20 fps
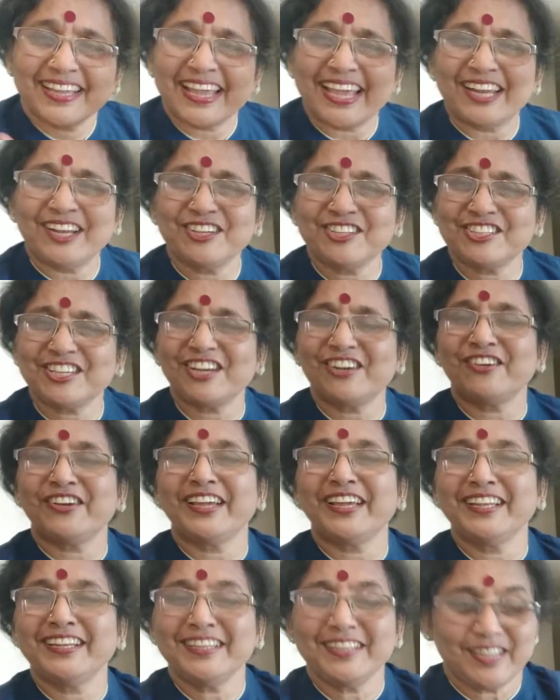Hello
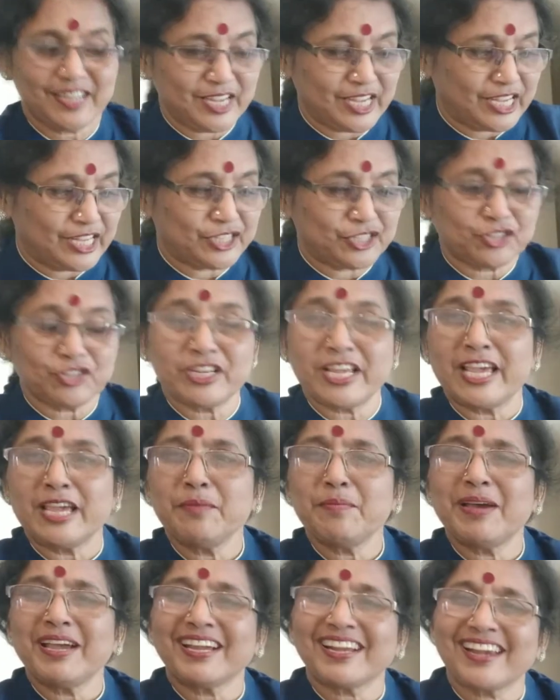children, today
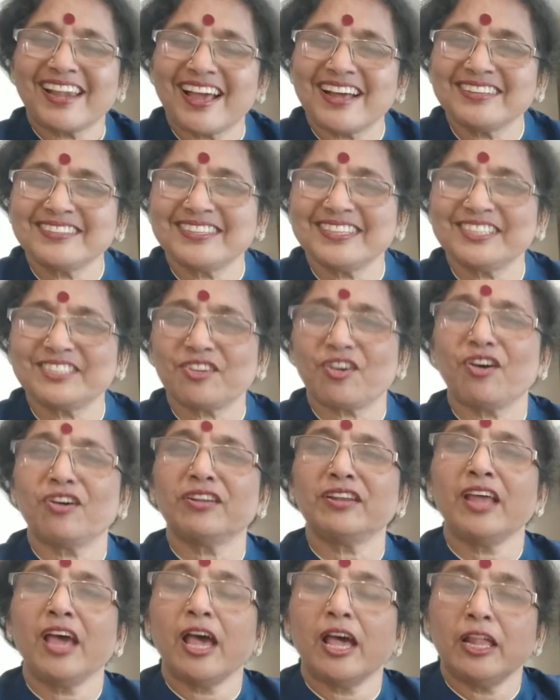my class is
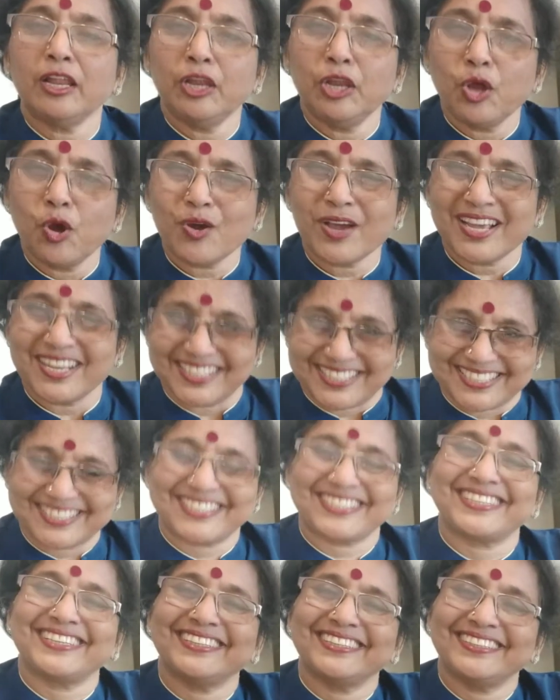on
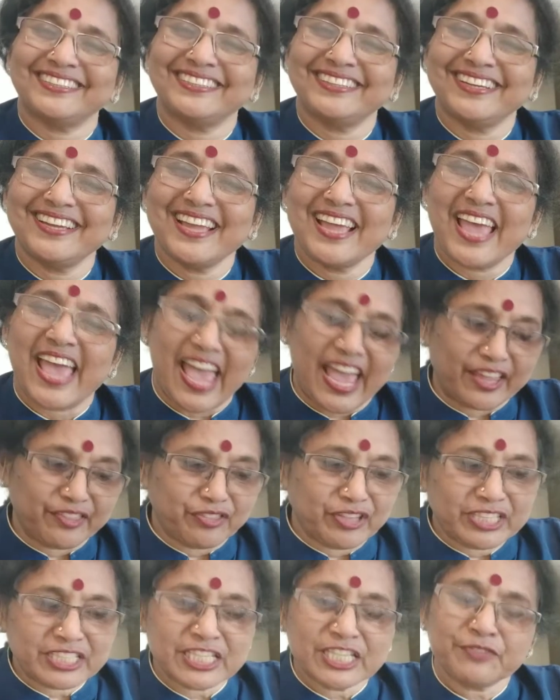locus and
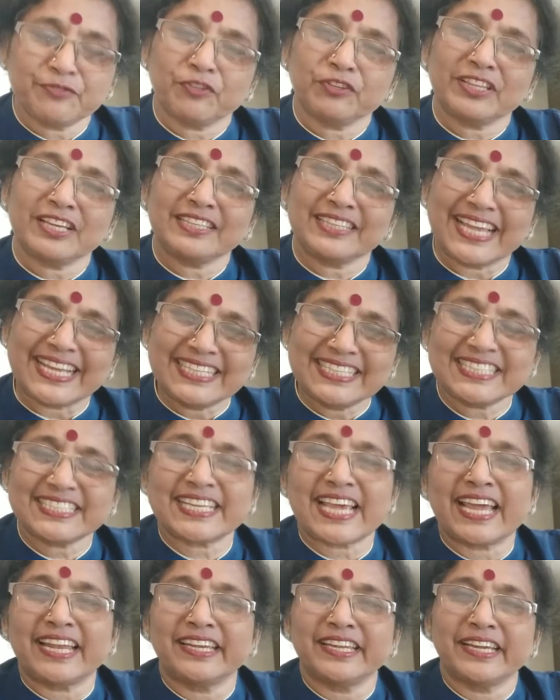this is for the 10th
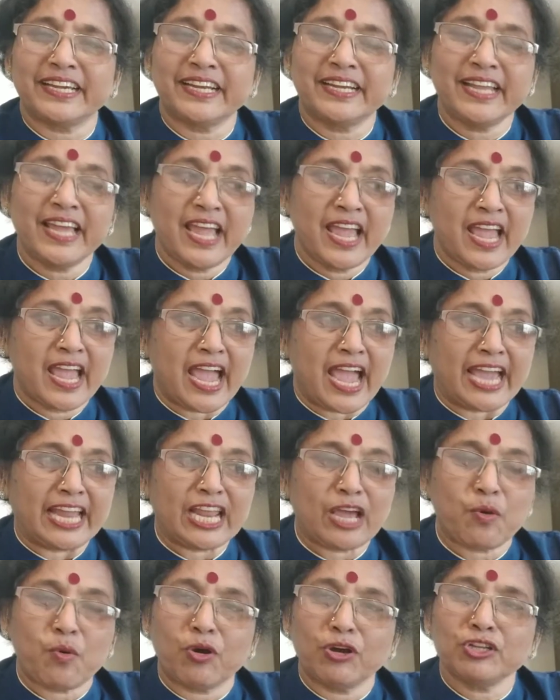standard and
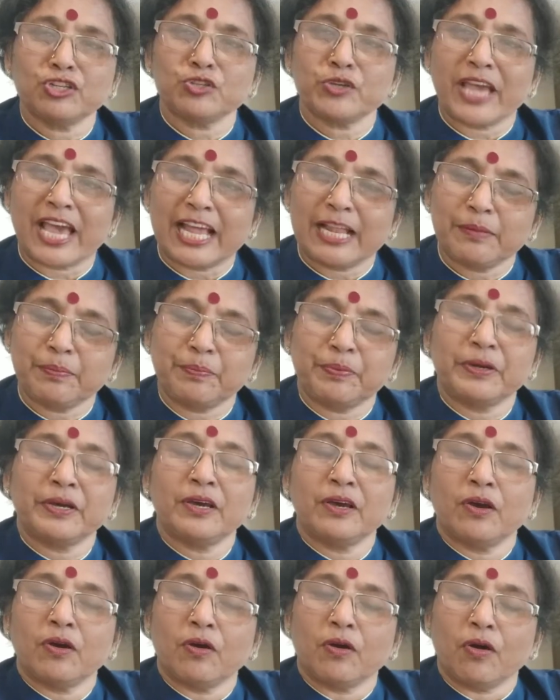I want to help
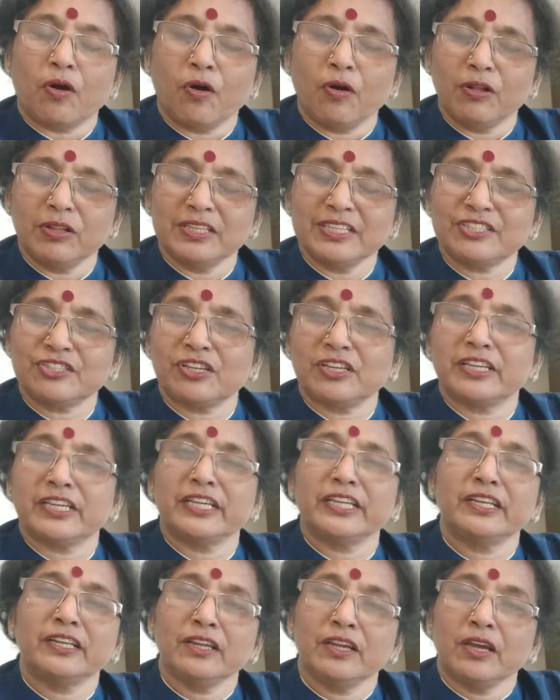all the
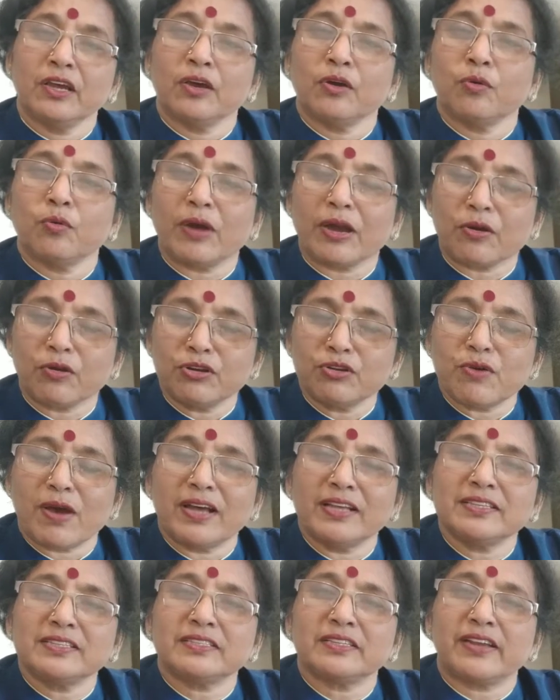children who are going to
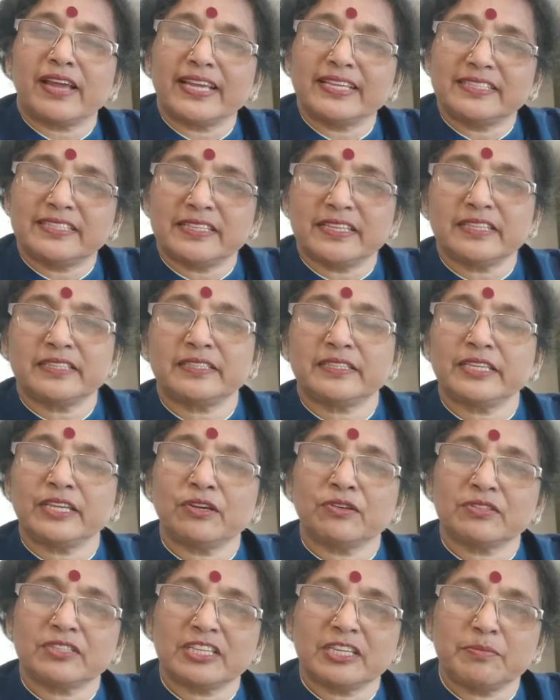answer ICSE
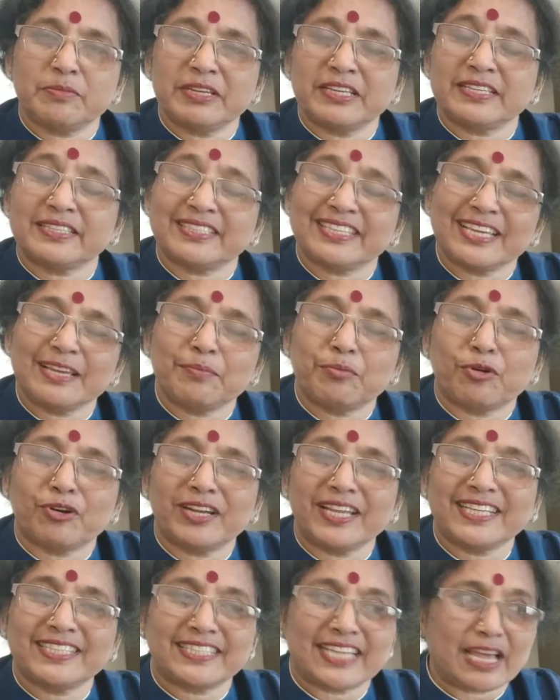or CBSE board
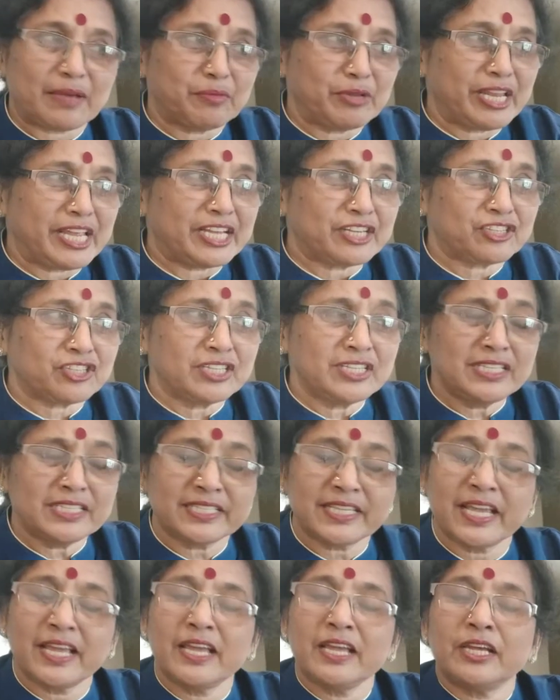
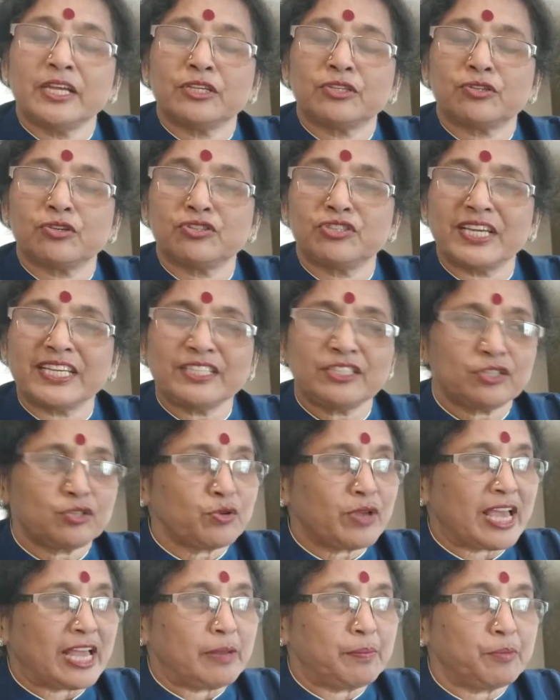examinations. So just
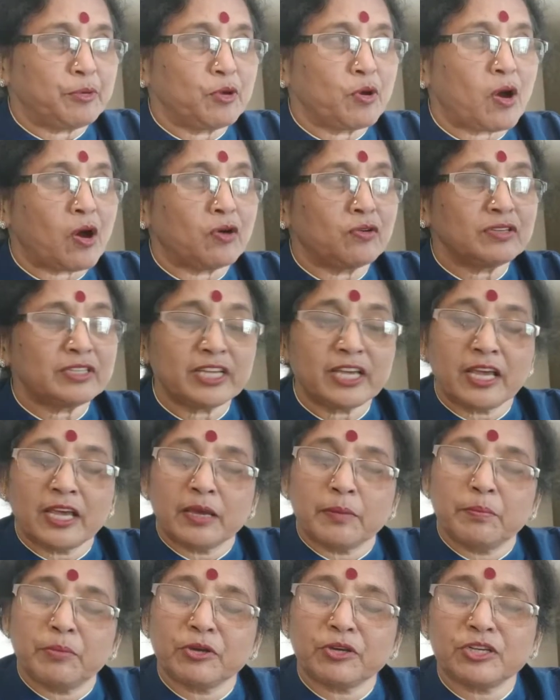to help you
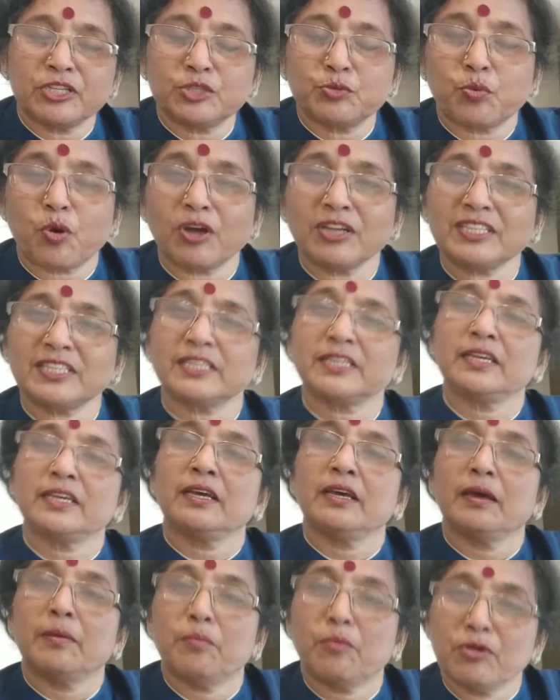out, because what
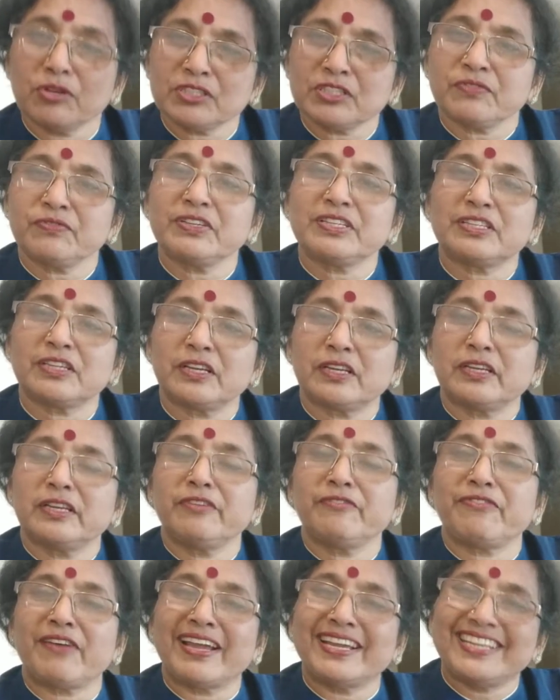most of the children
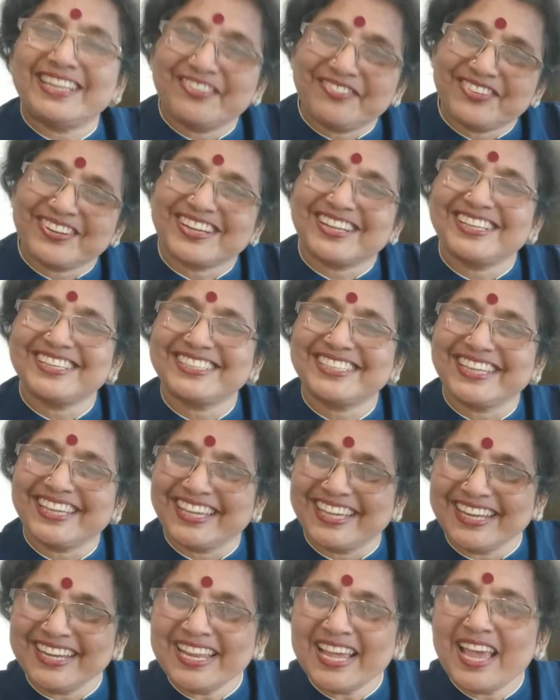find difficulty
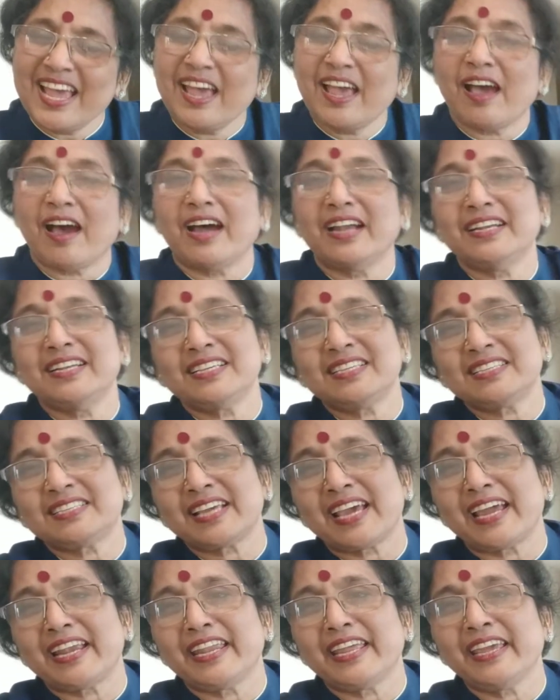in
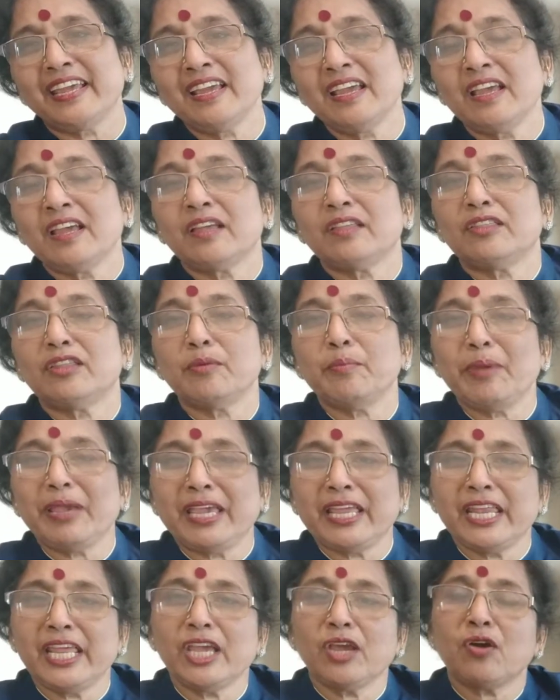understanding the
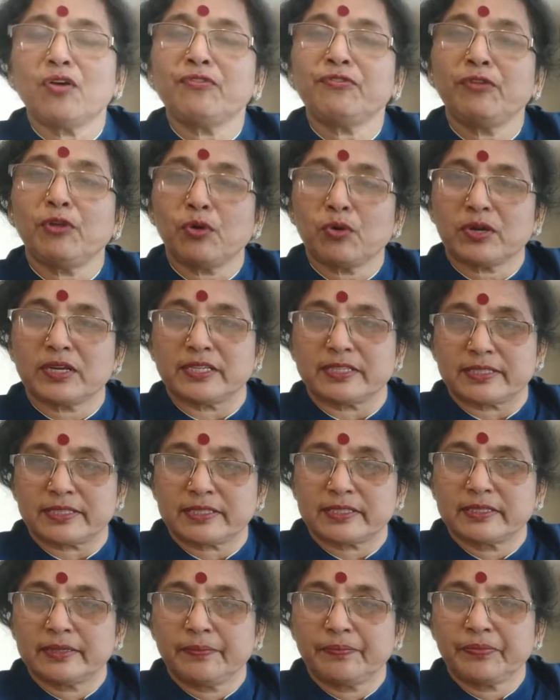meaning of
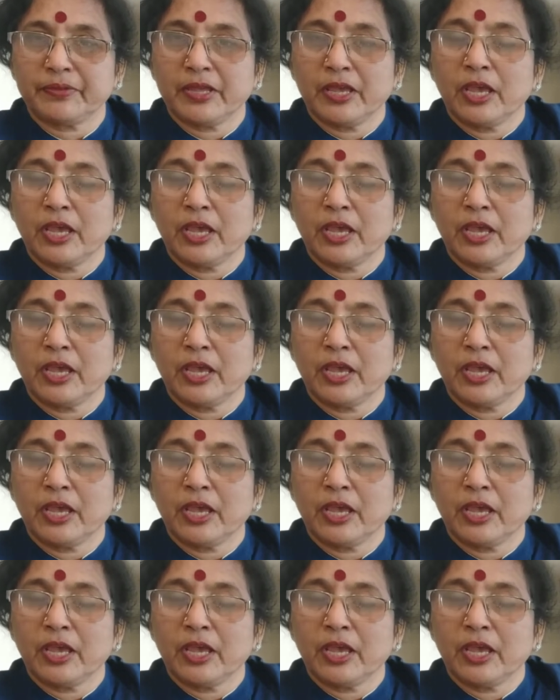locus.